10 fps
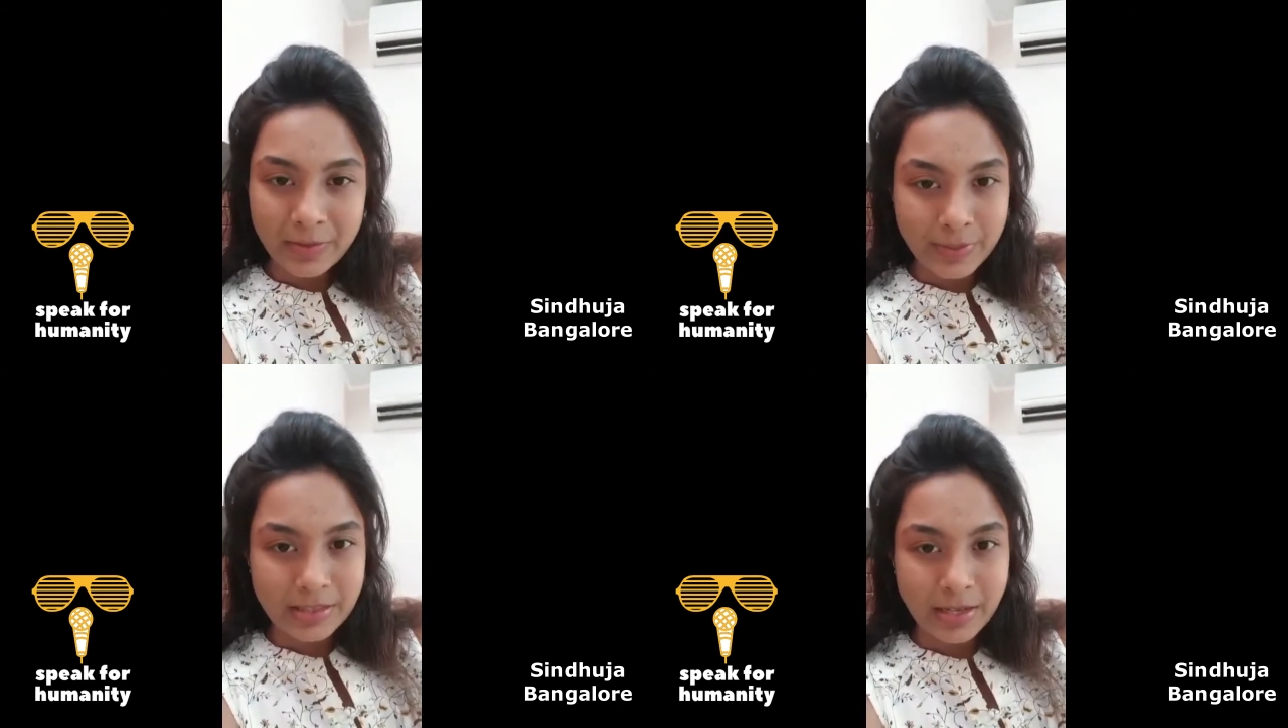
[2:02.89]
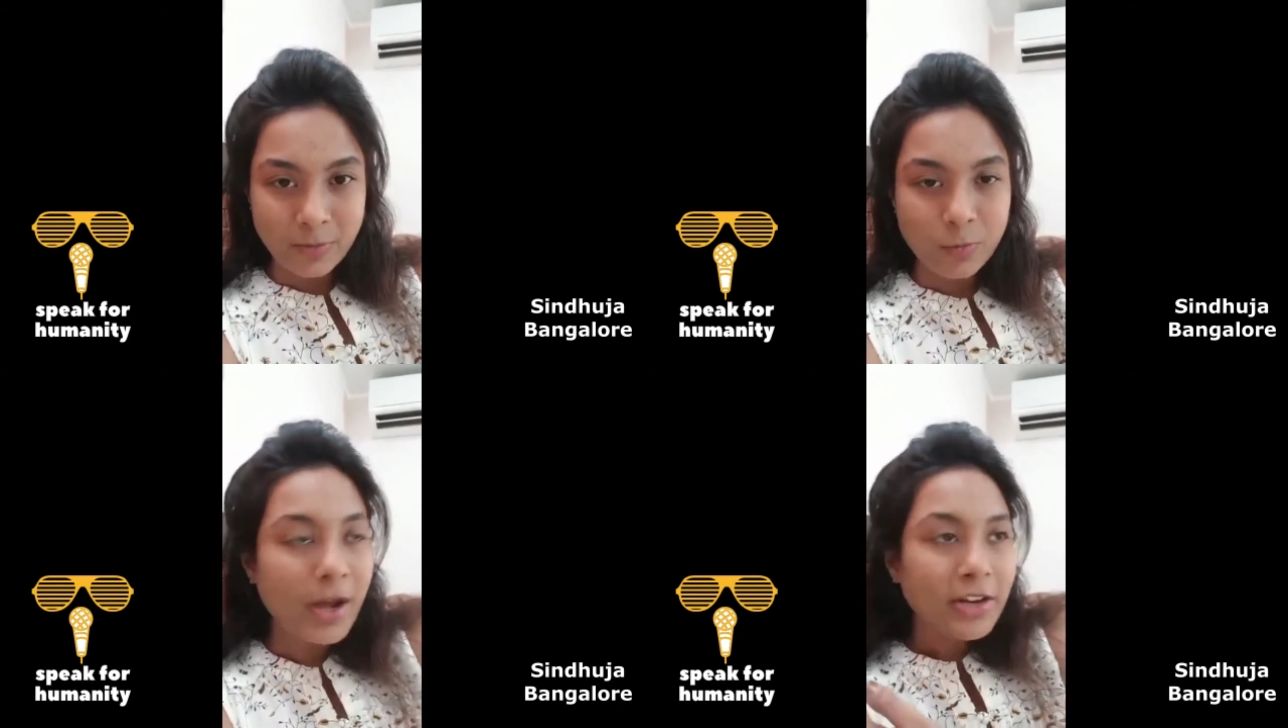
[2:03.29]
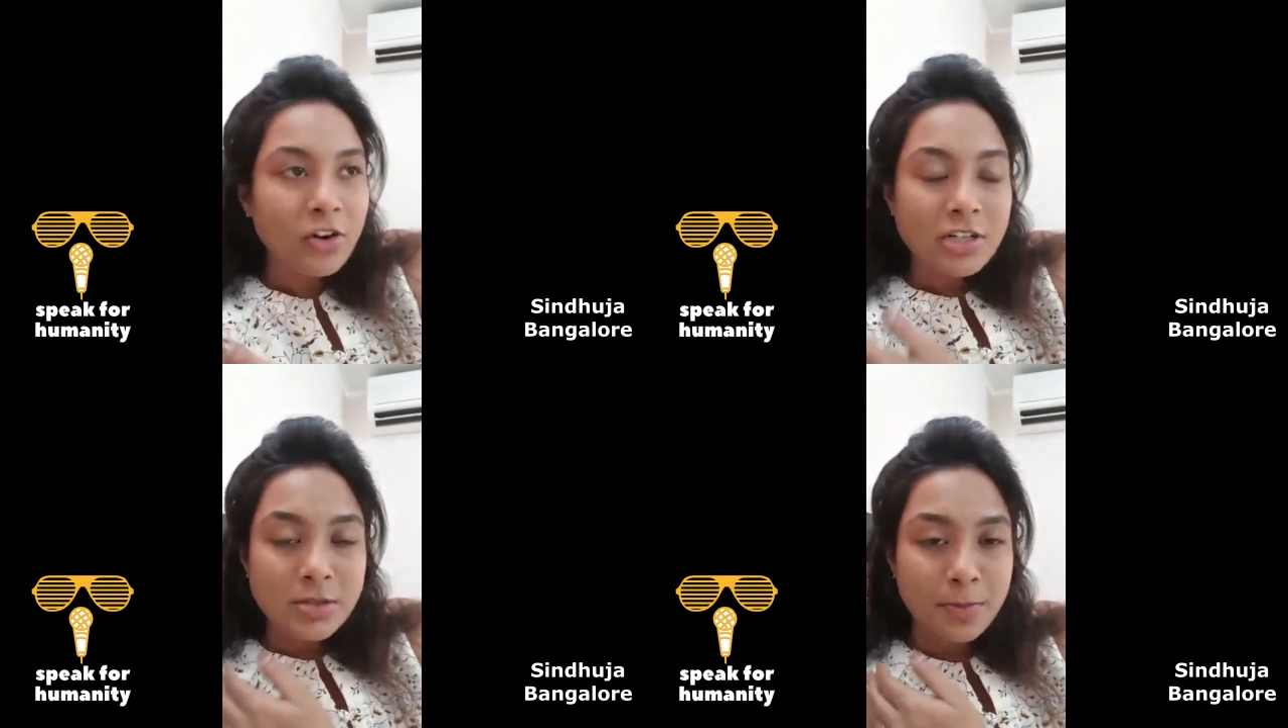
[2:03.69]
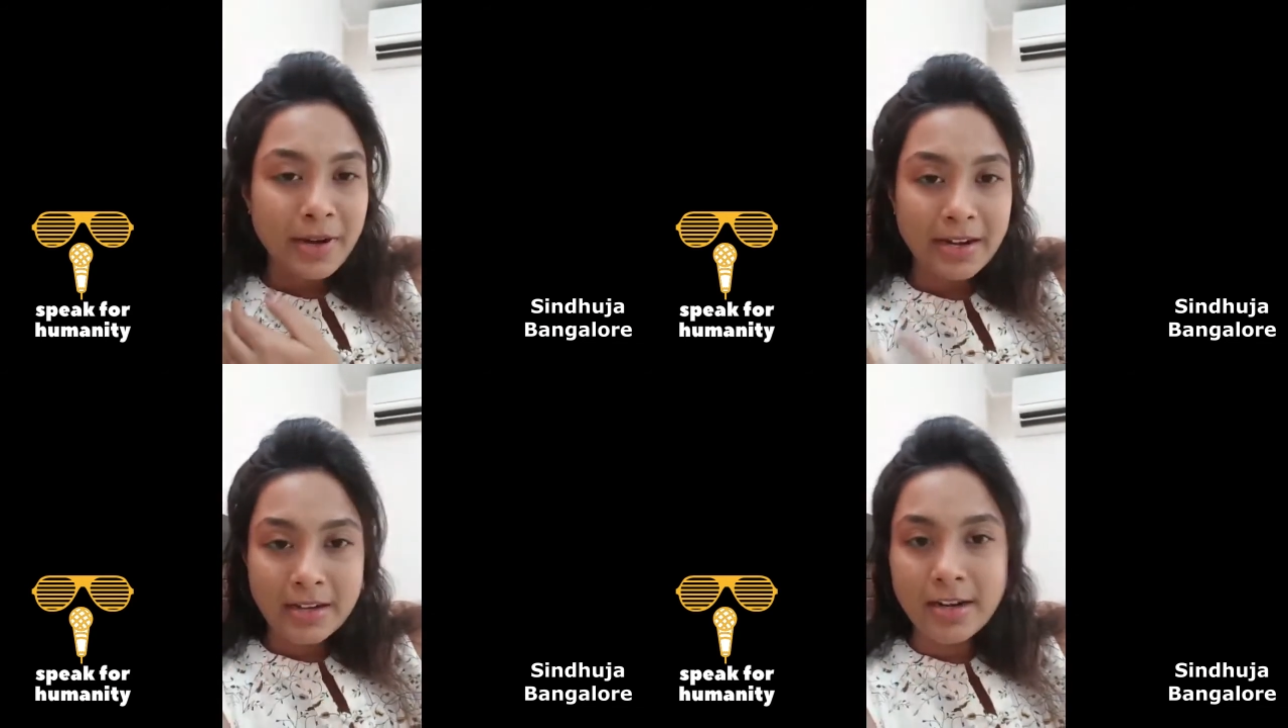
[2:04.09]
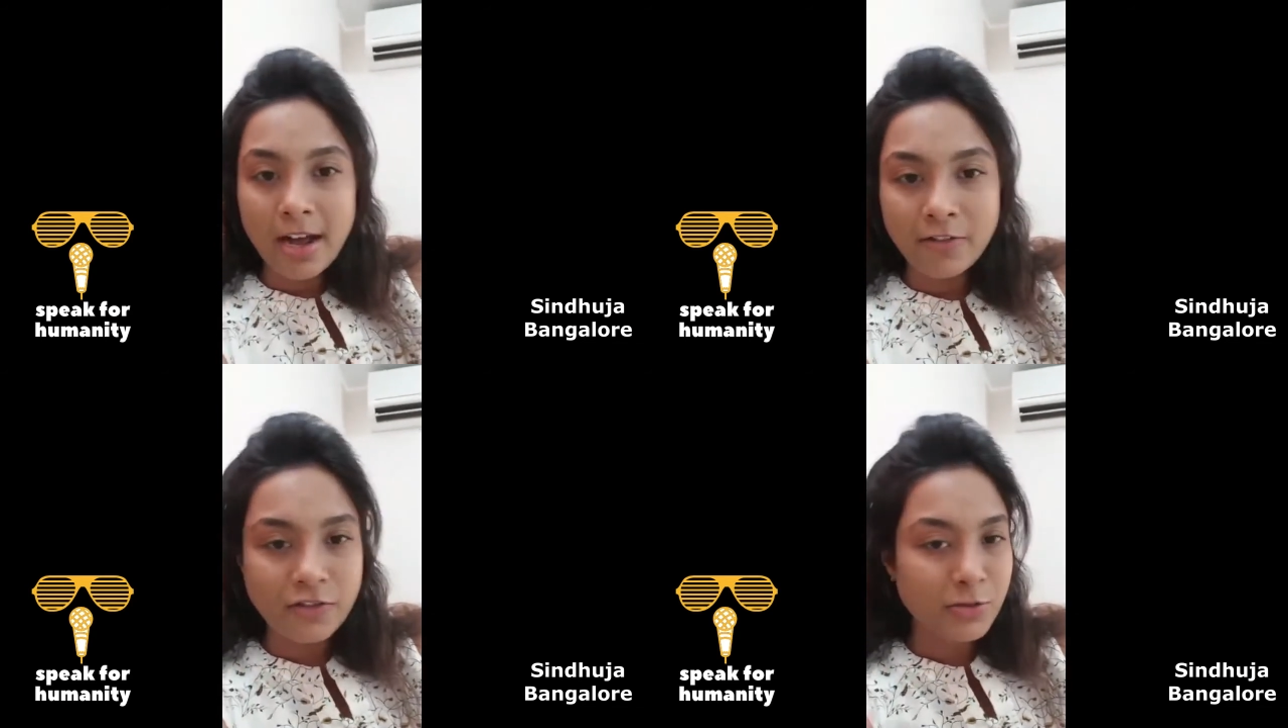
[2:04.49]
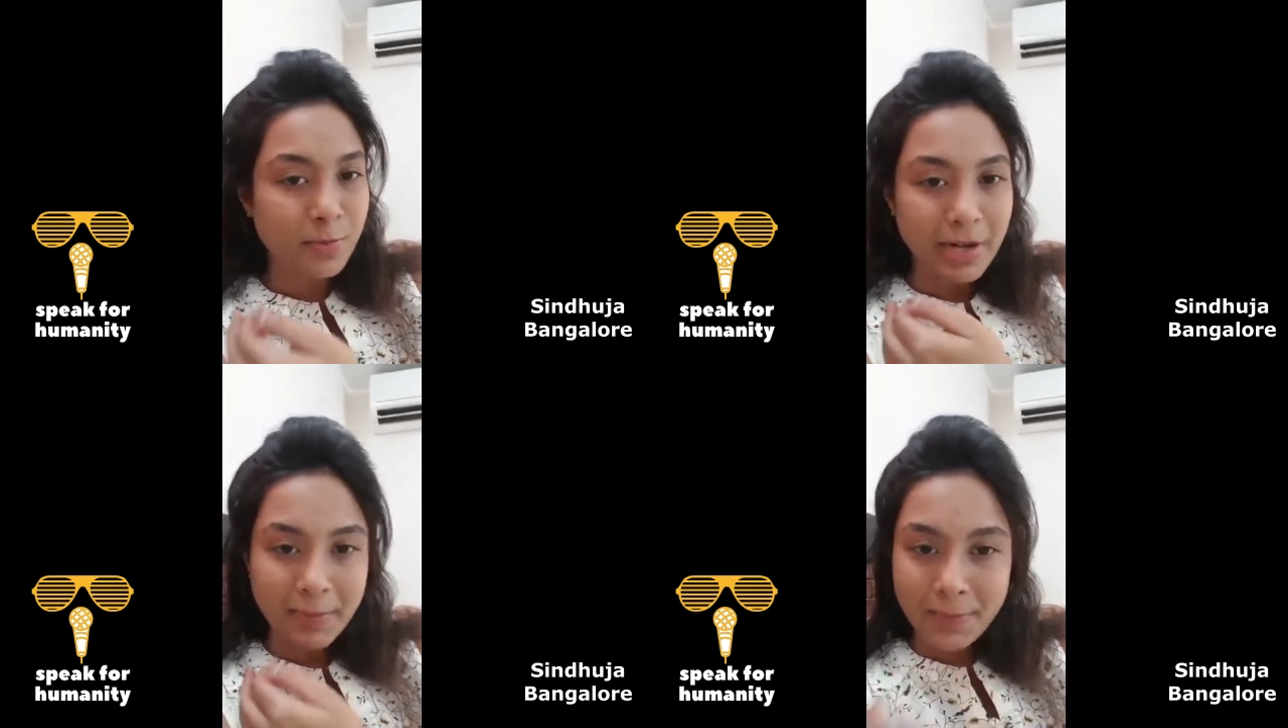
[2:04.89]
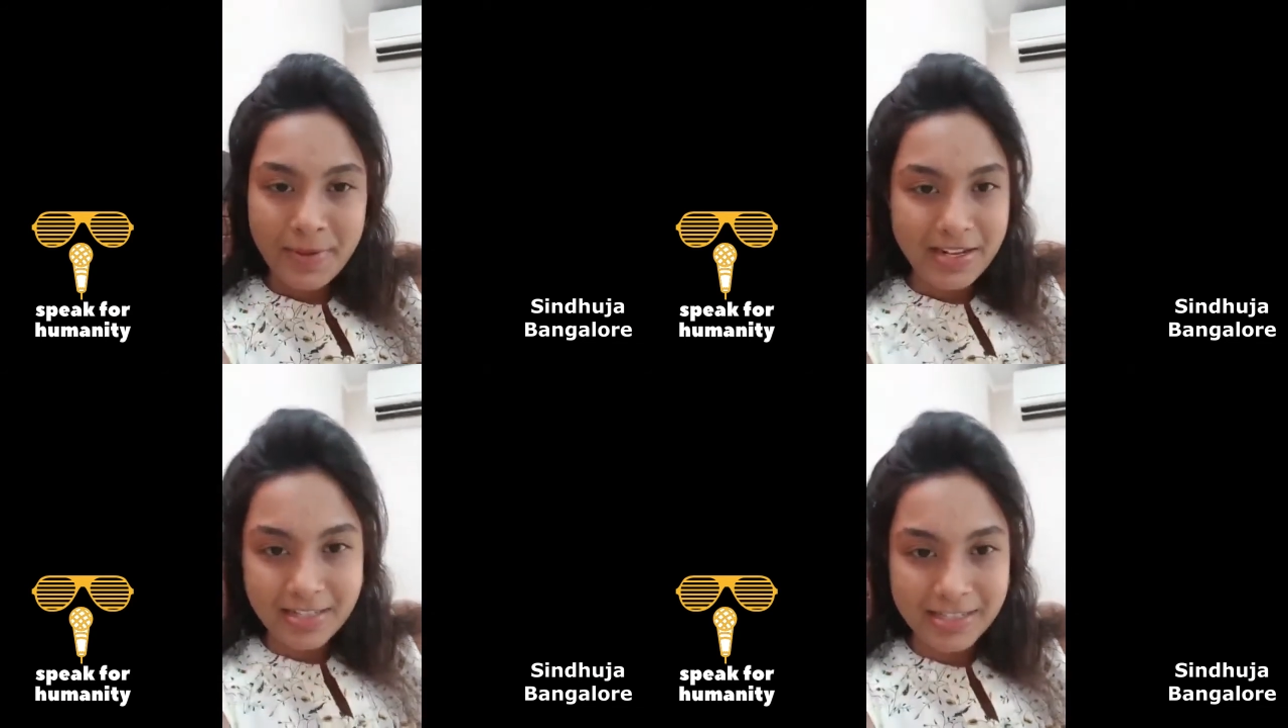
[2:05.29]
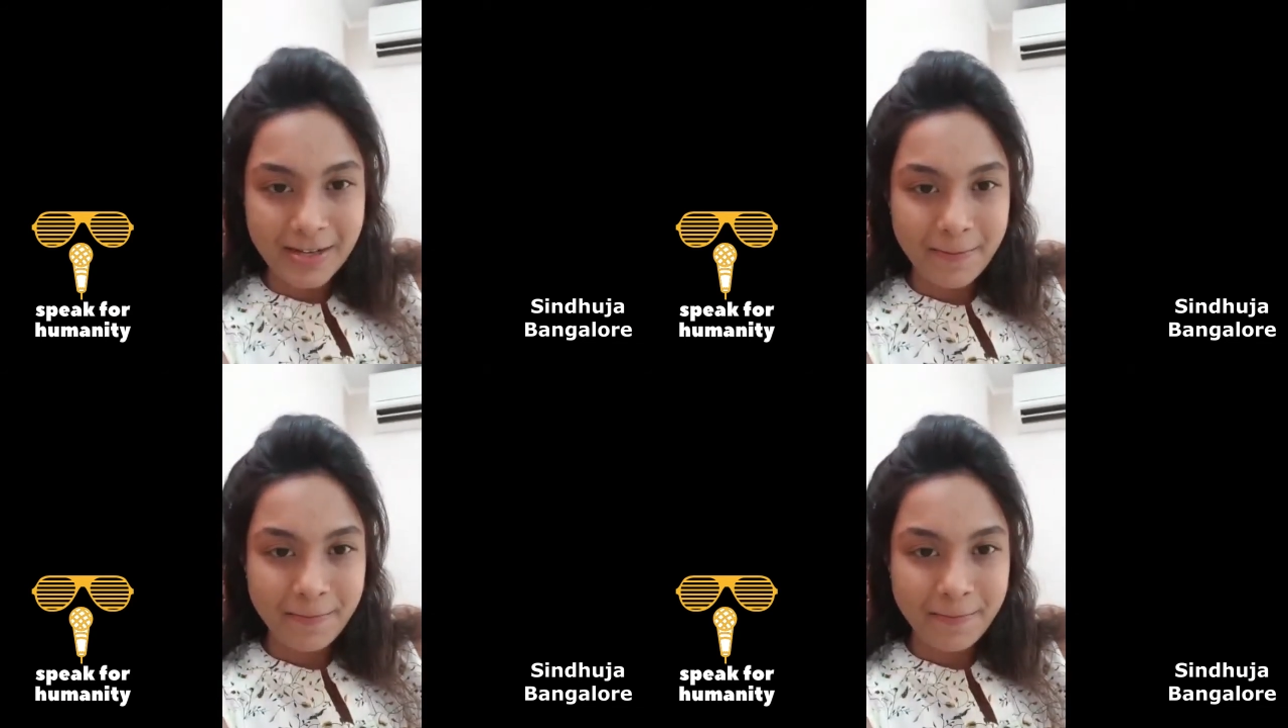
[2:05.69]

with them? Why not spread love, spread peace?